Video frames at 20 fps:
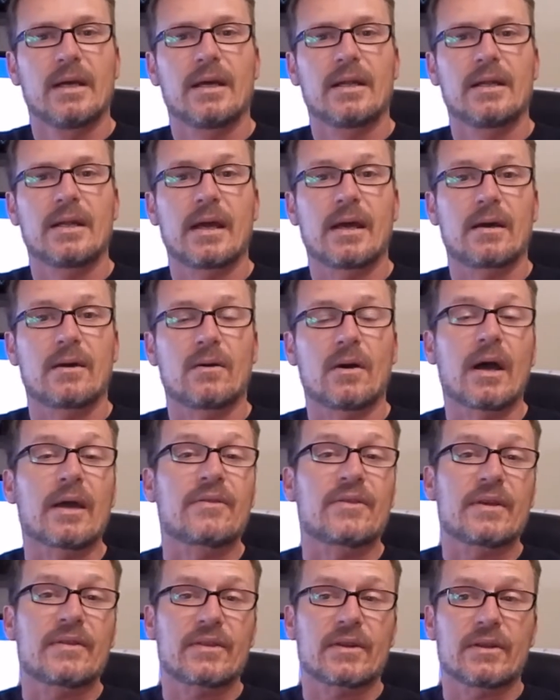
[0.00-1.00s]
Now, I
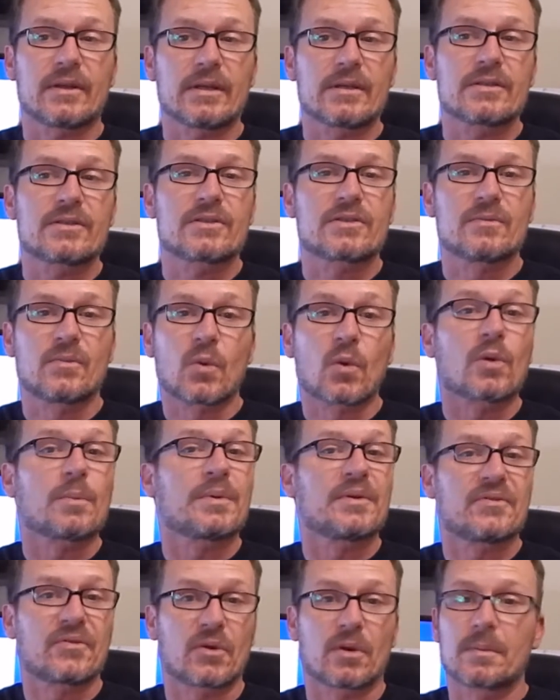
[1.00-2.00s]
think there is some more
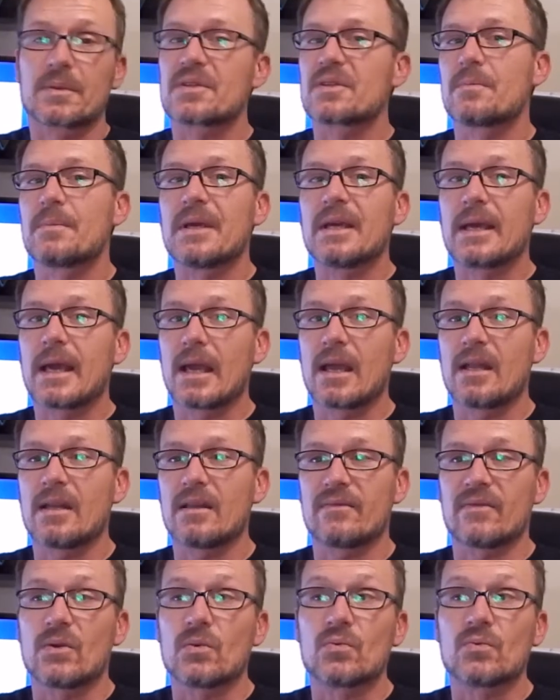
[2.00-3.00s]
performance to be gained
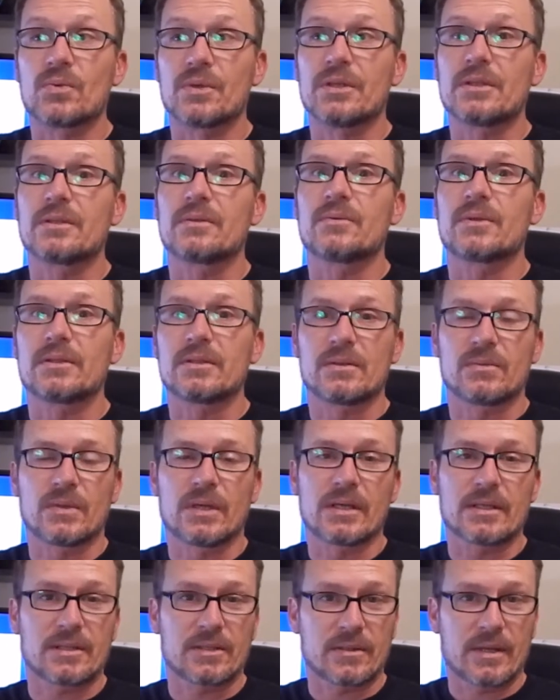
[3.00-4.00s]
if you really, really
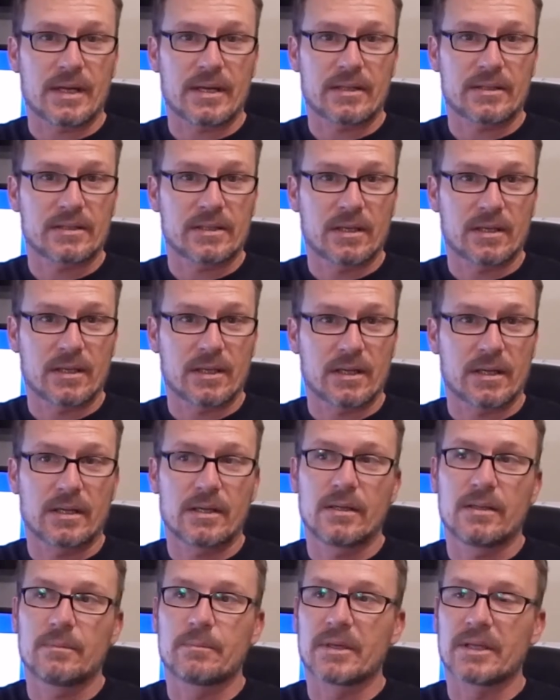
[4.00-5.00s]
want to out of this card,
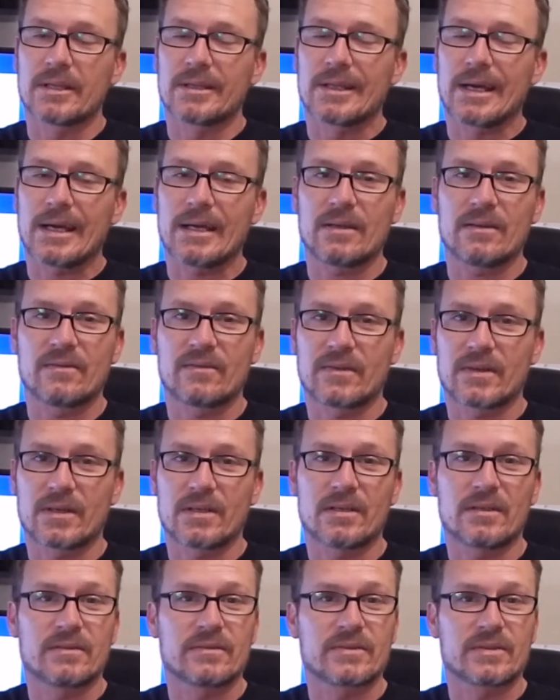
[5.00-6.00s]
but that
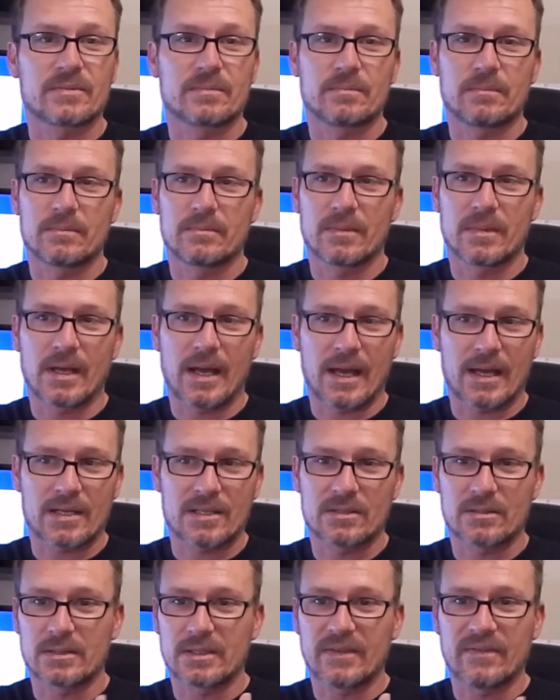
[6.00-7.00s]
involves
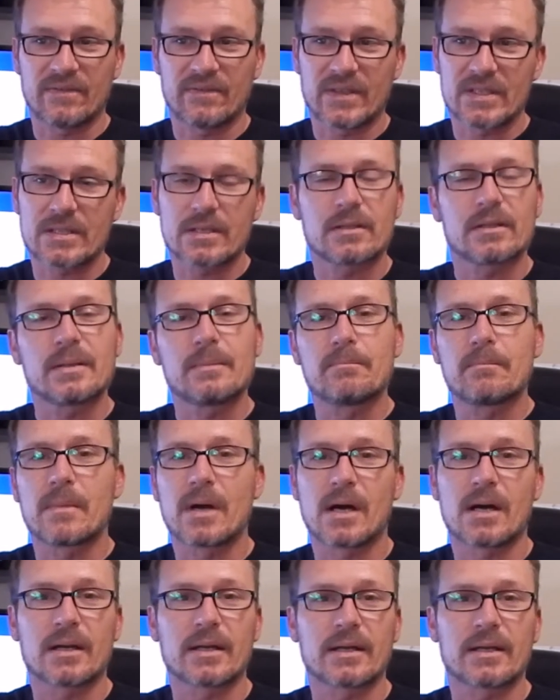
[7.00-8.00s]
actually physically
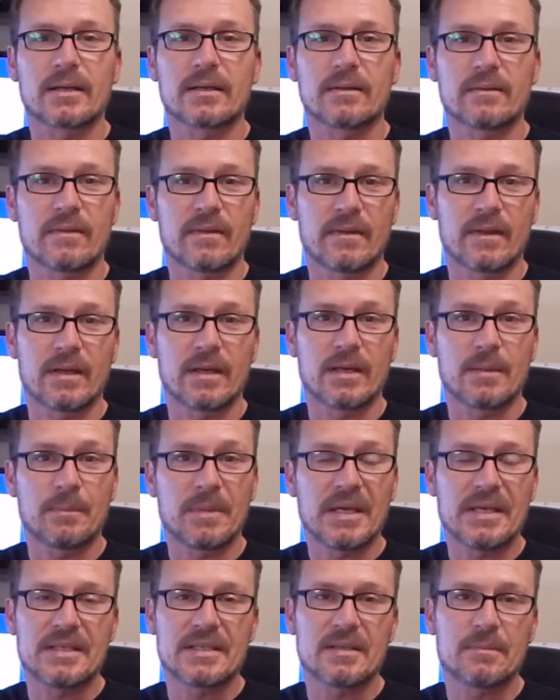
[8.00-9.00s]
modding the
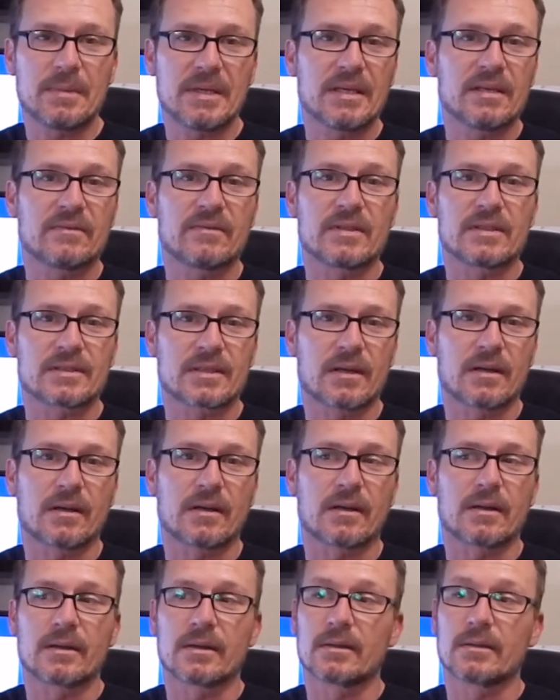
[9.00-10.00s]
PCB of this
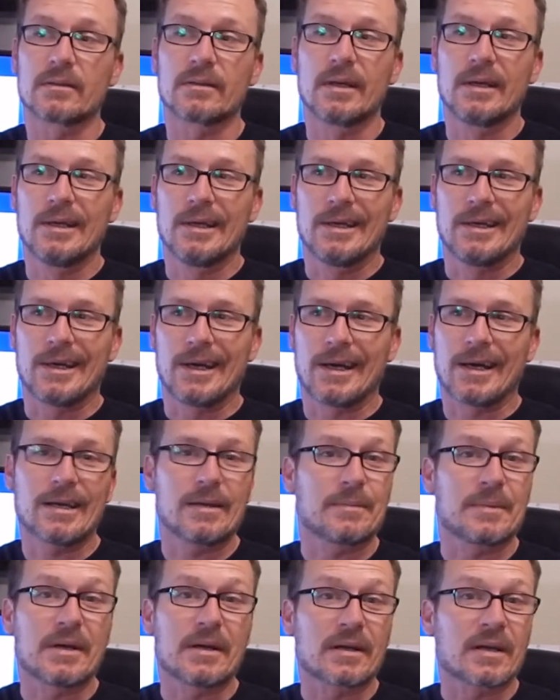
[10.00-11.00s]
card, and I
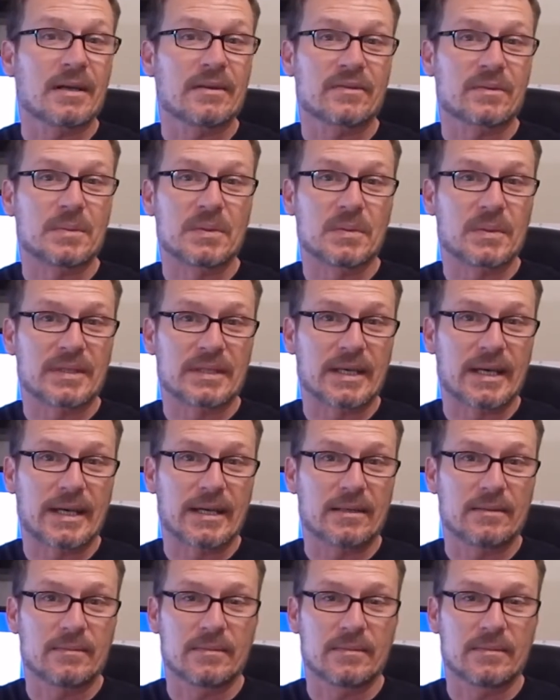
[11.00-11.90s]
am not comfortable with that.